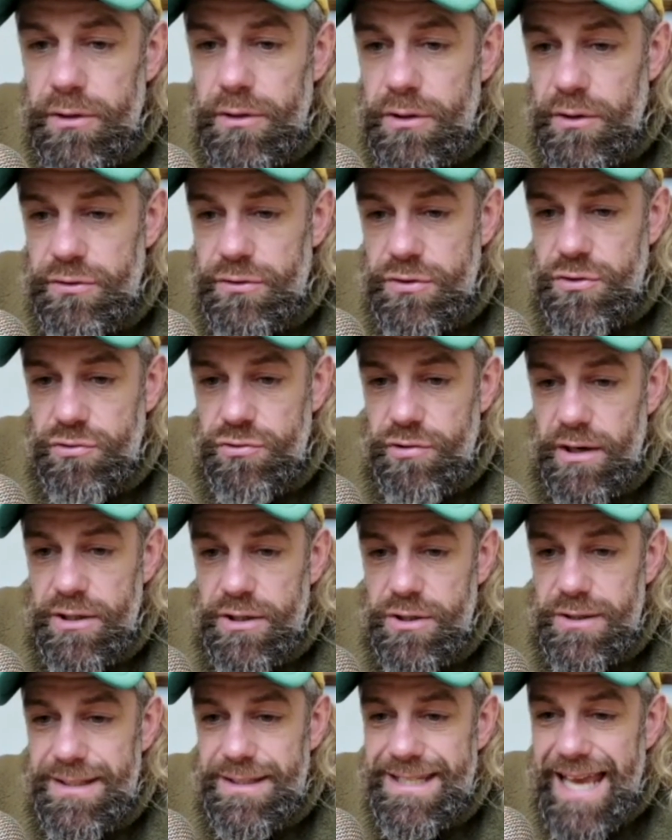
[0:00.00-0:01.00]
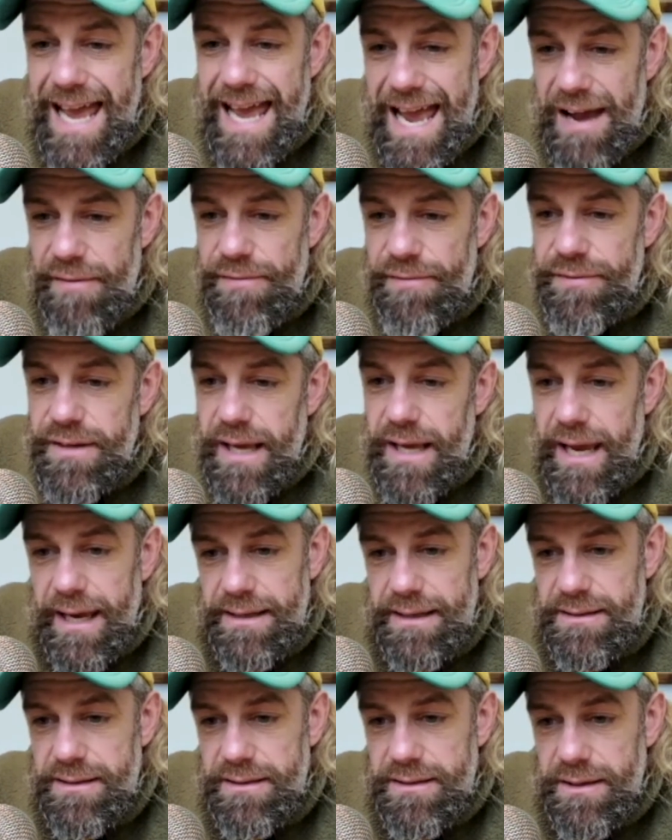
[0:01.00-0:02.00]
concentrations after
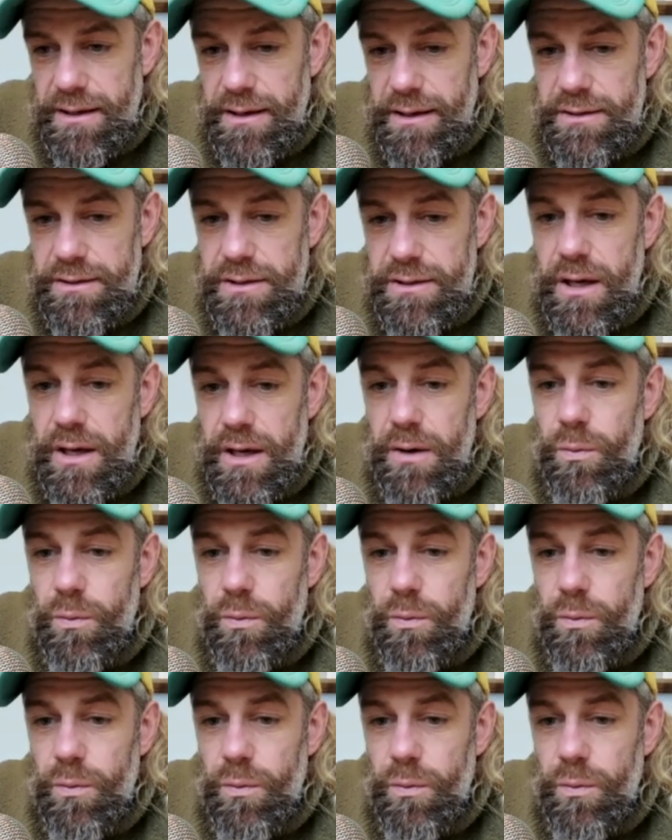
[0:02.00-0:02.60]
exercise